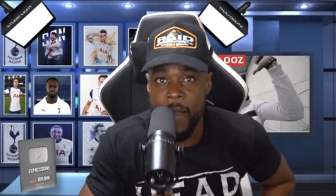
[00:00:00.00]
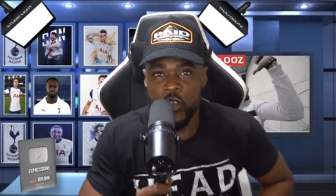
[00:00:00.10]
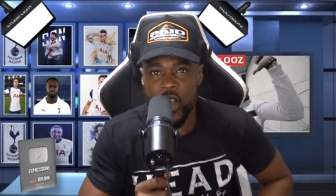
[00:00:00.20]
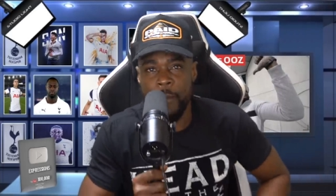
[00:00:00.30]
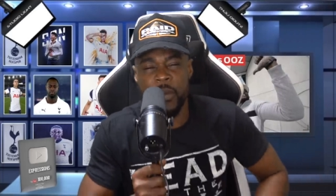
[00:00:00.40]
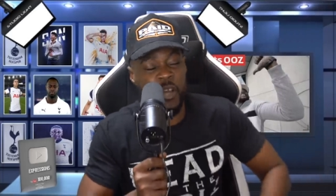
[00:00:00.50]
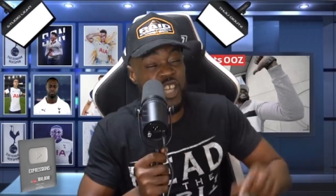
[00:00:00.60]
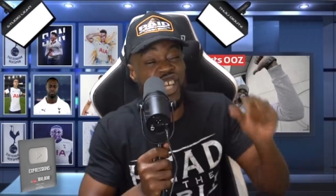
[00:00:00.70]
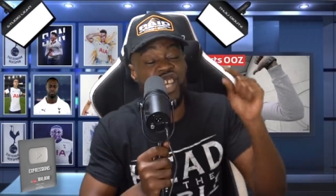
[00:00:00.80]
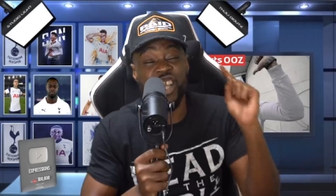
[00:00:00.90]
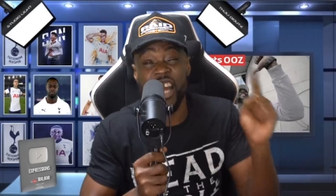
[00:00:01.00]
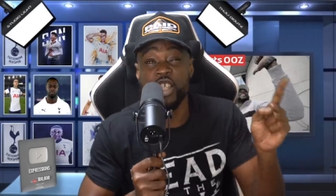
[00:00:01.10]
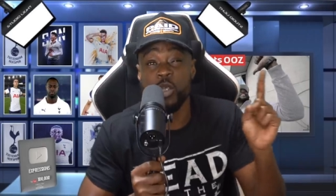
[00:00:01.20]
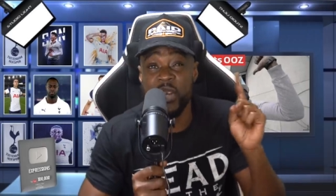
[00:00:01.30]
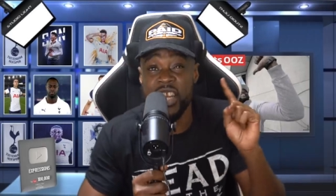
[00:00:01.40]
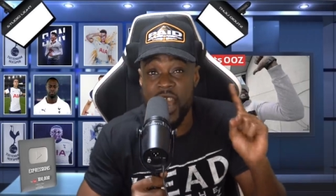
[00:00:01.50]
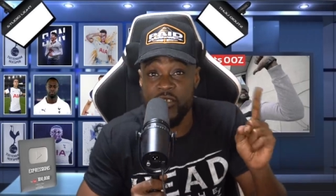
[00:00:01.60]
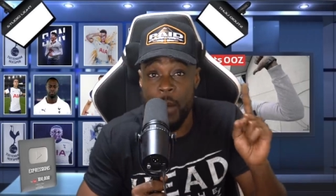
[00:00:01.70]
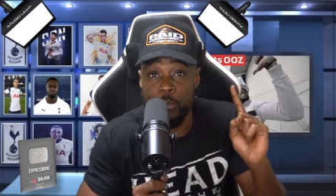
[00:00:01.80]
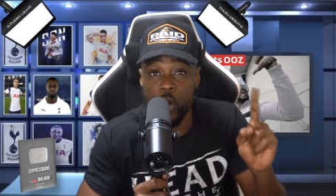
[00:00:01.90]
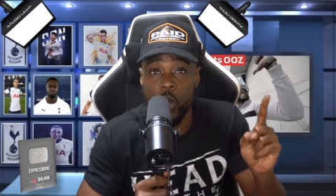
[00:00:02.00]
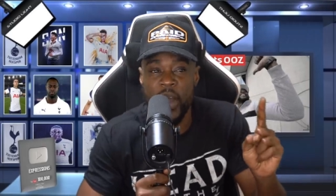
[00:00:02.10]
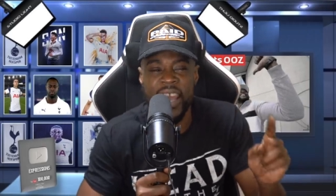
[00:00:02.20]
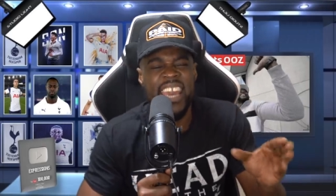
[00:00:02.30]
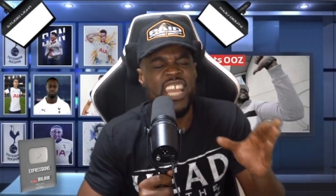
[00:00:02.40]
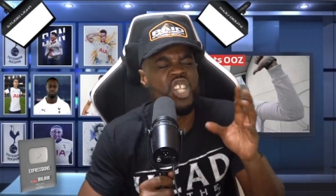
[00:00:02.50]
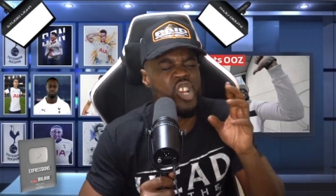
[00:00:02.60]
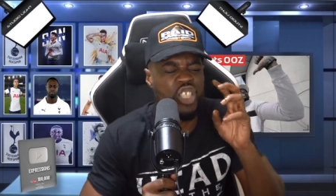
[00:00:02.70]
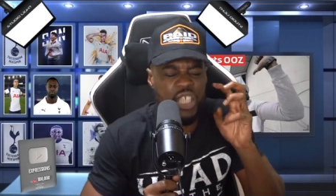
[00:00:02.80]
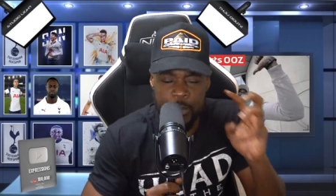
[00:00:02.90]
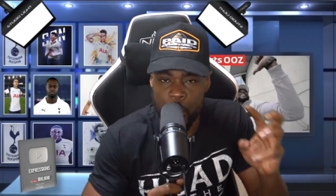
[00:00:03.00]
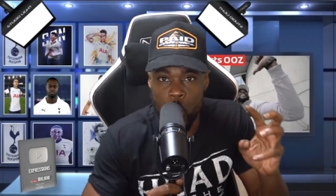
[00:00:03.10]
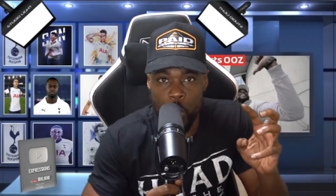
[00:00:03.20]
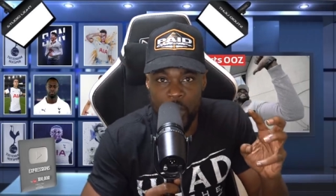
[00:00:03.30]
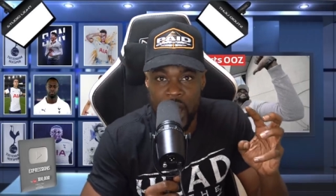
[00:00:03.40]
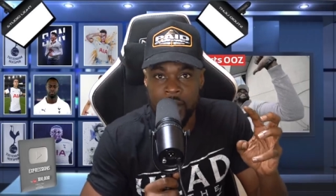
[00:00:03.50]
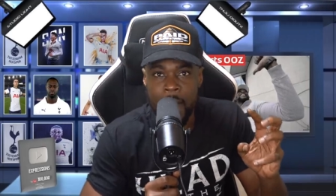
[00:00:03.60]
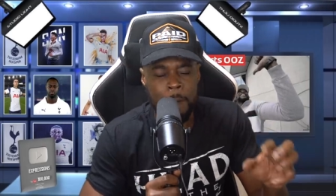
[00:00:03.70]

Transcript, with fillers: Do you get me? But you see Sanchez when he gave that ball away, it's just typical, blood.